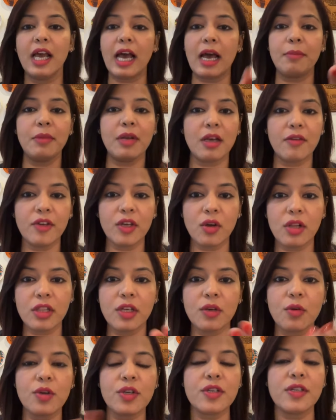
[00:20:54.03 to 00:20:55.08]
I'm loving all
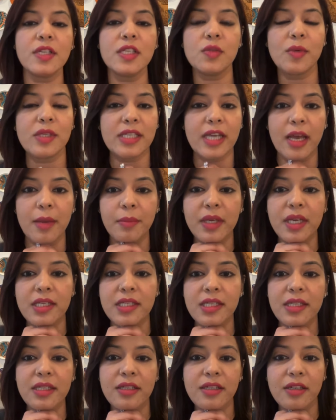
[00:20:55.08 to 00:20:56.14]
the questions which I'm
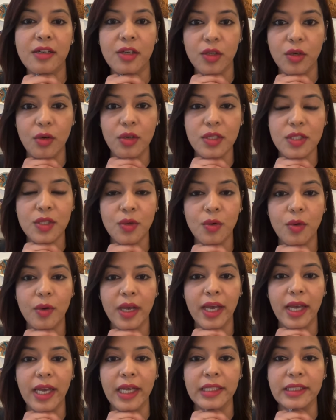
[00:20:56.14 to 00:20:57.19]
getting here also.
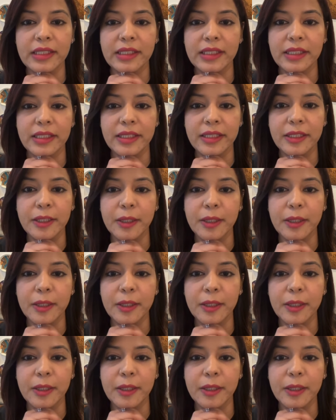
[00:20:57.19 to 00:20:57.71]
And